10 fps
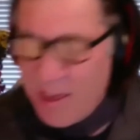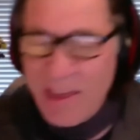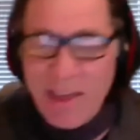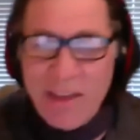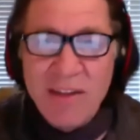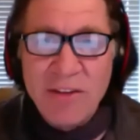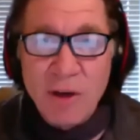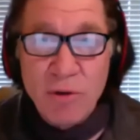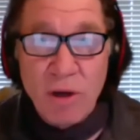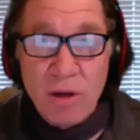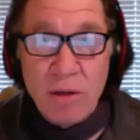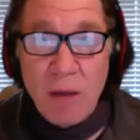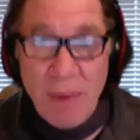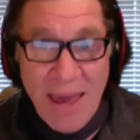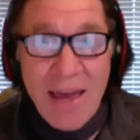is
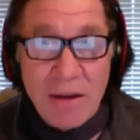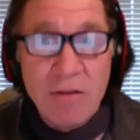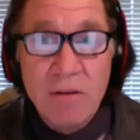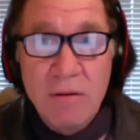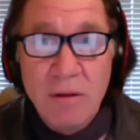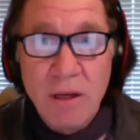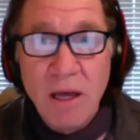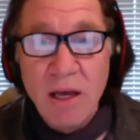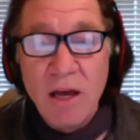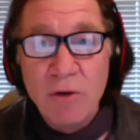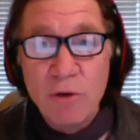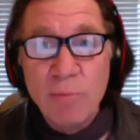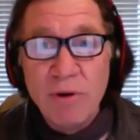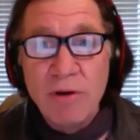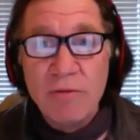a band, a
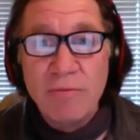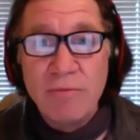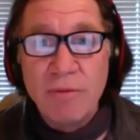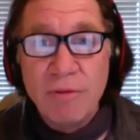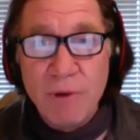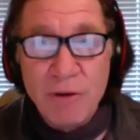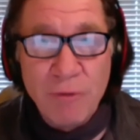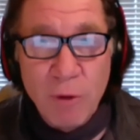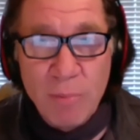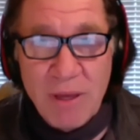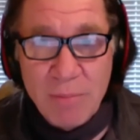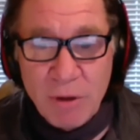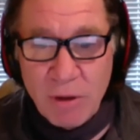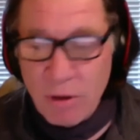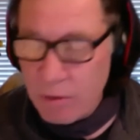group of 3 or 4
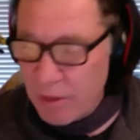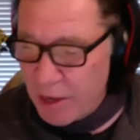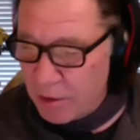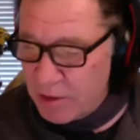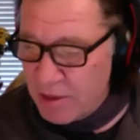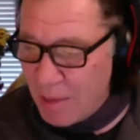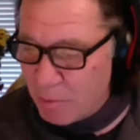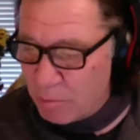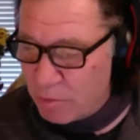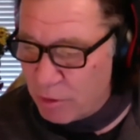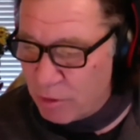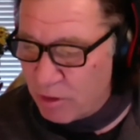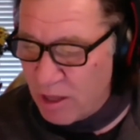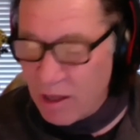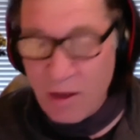people that are
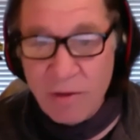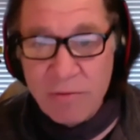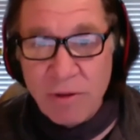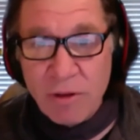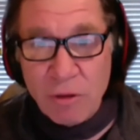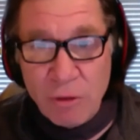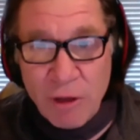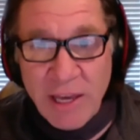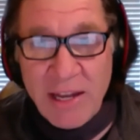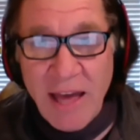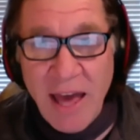capable of looking